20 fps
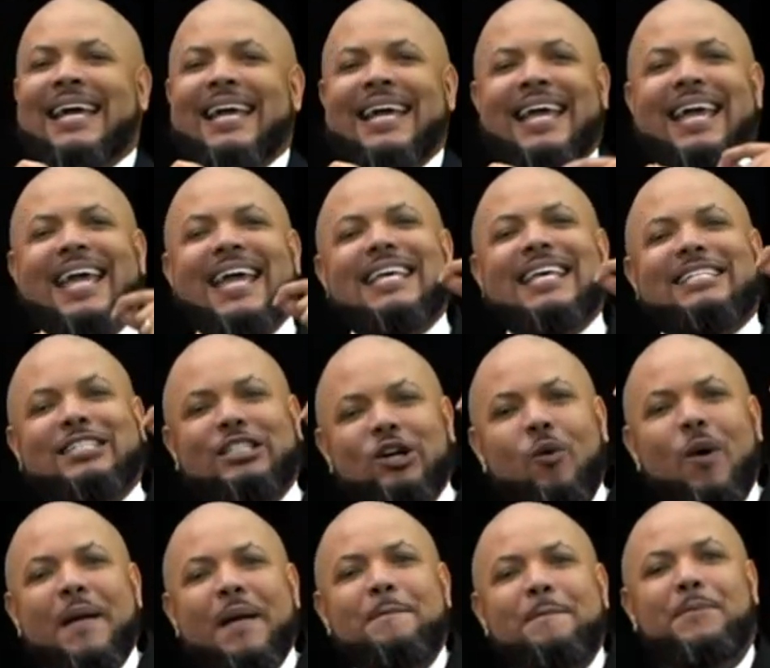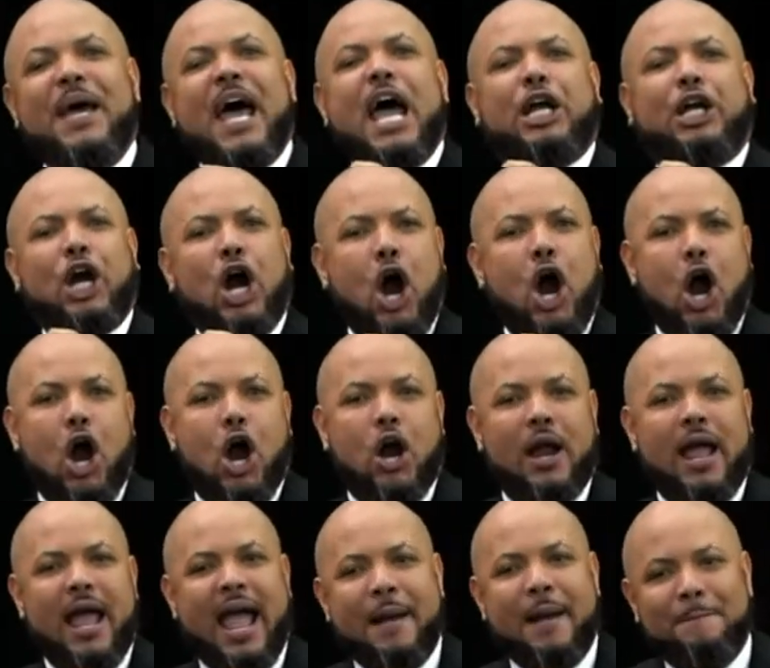He's doing bigger
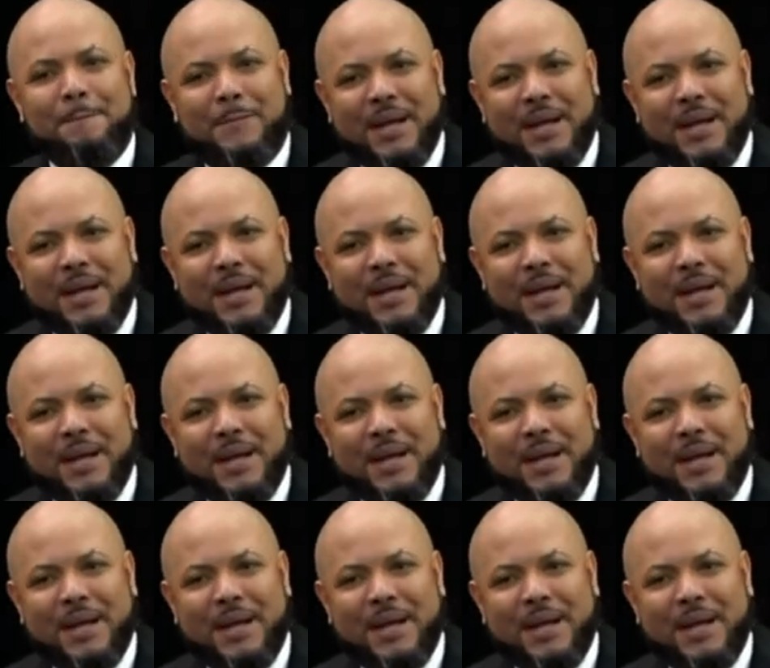and